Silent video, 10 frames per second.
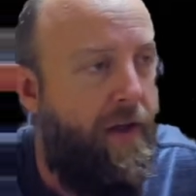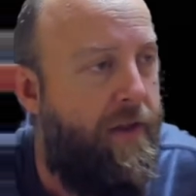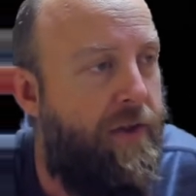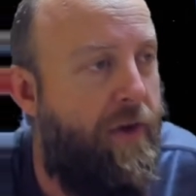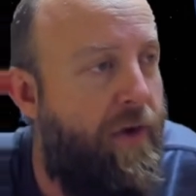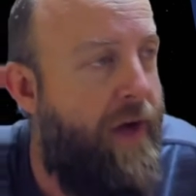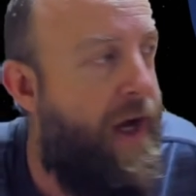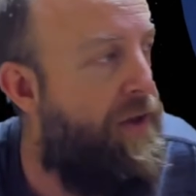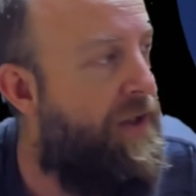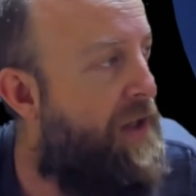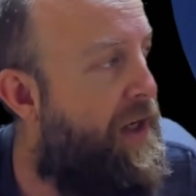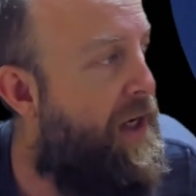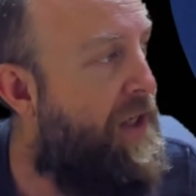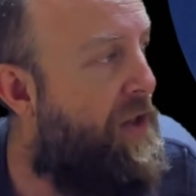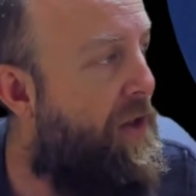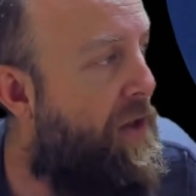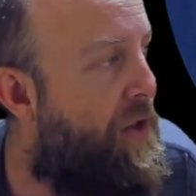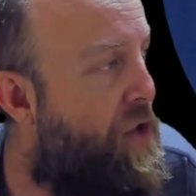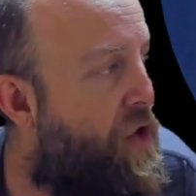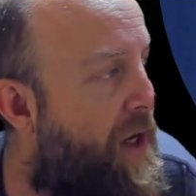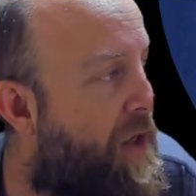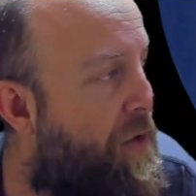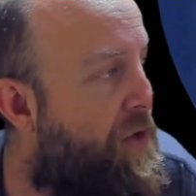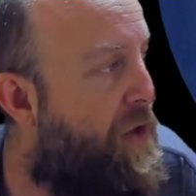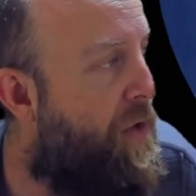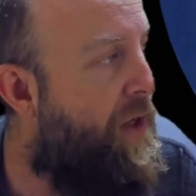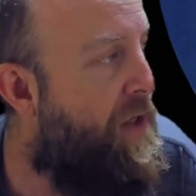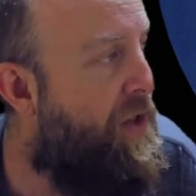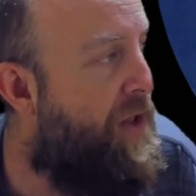So how this connects to the Draco Stonehenge